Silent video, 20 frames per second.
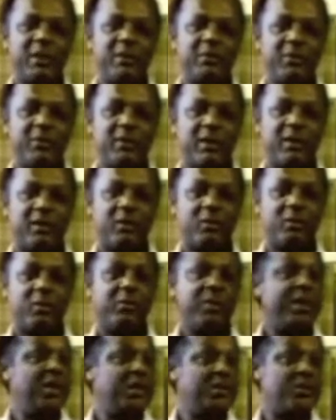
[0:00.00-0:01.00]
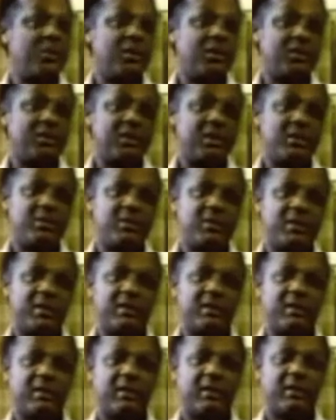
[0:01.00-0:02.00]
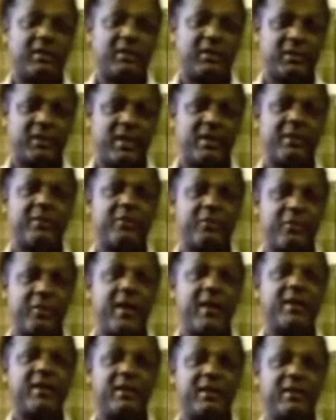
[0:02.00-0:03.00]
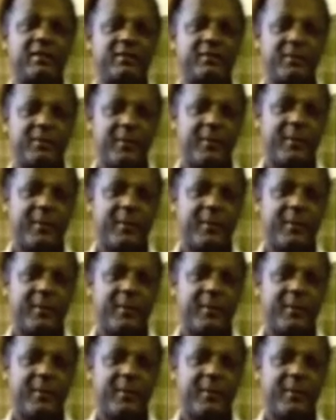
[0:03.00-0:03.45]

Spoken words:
people that own baseball teams that's kind of frightening.